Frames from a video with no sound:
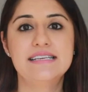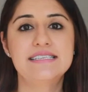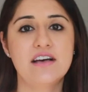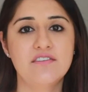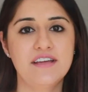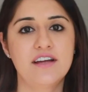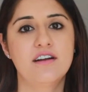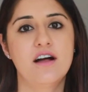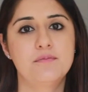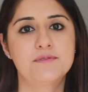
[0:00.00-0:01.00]
Self care
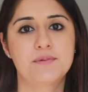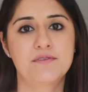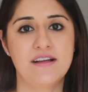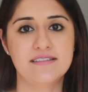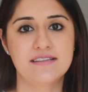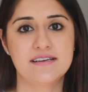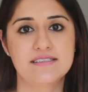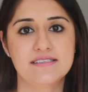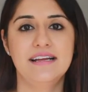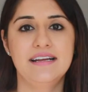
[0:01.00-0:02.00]
helps prevent
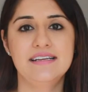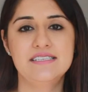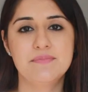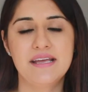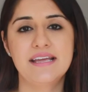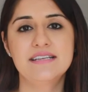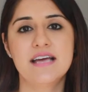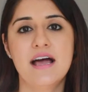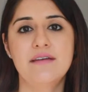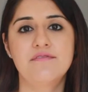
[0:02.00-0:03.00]
this. It's making
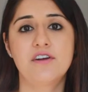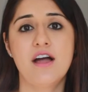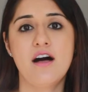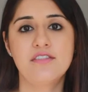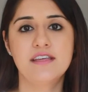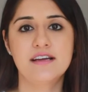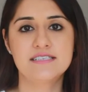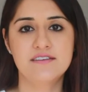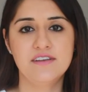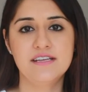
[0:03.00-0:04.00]
time for healthy
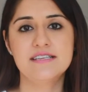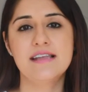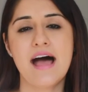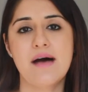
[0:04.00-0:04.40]
activities and